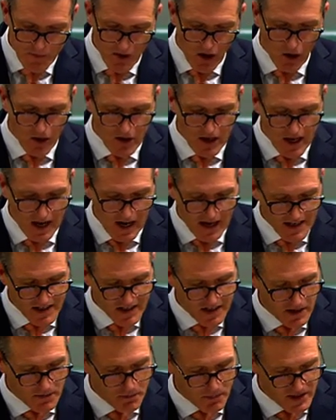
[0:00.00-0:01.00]
Only
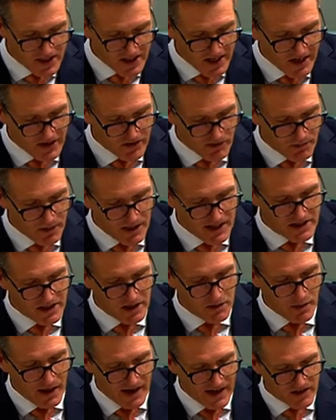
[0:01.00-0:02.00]
18% of
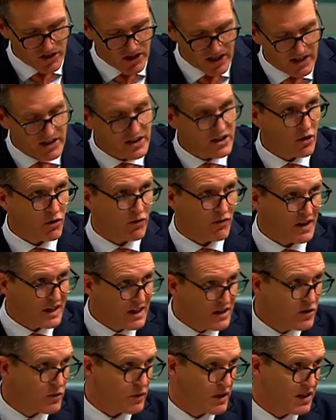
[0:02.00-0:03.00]
plastic packaging itself
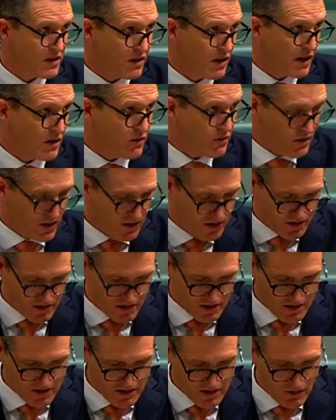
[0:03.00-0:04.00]
is recycled.
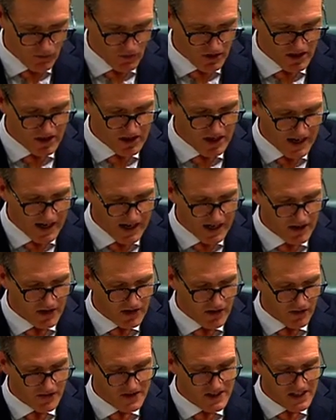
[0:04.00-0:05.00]
with a target
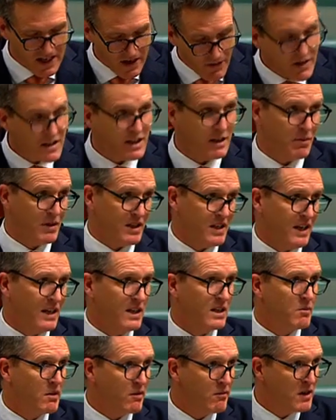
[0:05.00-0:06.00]
of 70%
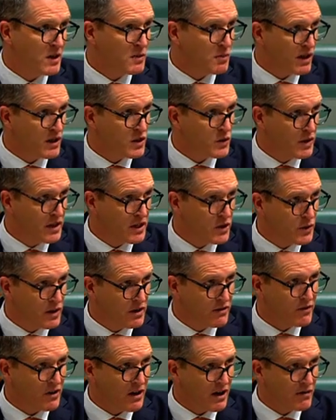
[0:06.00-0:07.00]
to be reached by
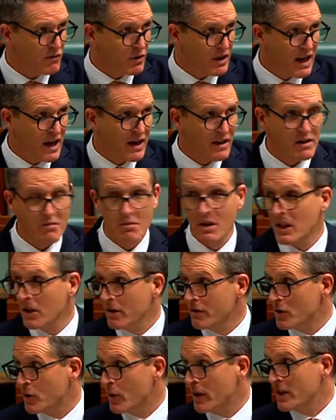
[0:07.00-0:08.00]
2025. We're now at the middle
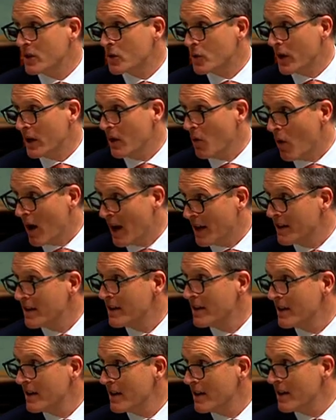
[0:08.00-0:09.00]
of 2021,
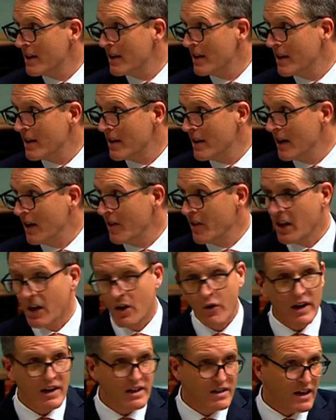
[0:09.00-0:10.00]
and the
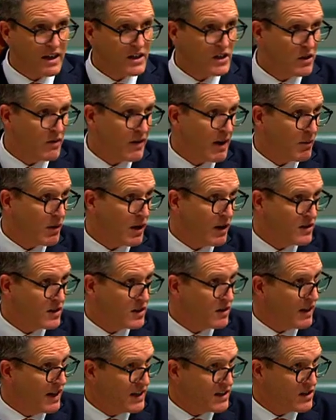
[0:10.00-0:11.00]
accreditation of APCO
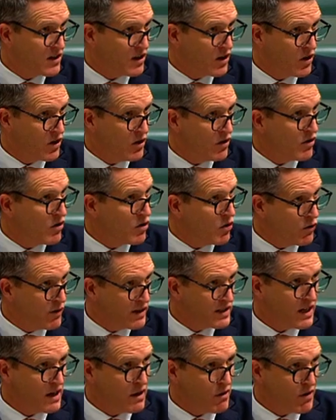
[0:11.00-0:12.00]
still hasn't occurred, nor
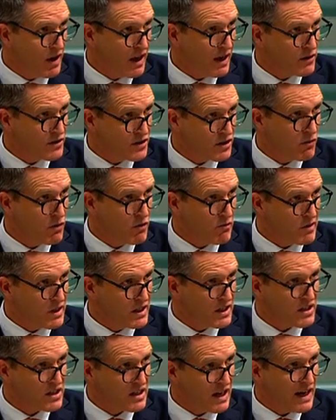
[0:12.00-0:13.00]
is anything else that would
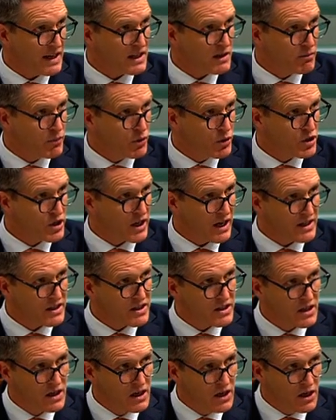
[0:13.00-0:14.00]
really start to push
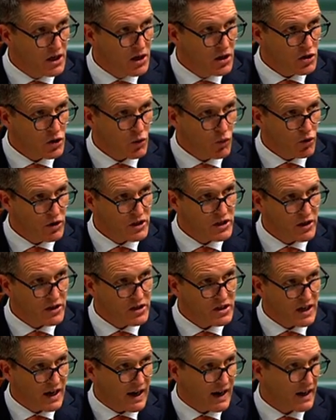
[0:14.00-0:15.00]
us towards those
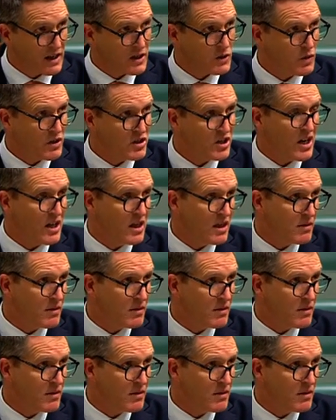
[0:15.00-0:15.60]
targets, which in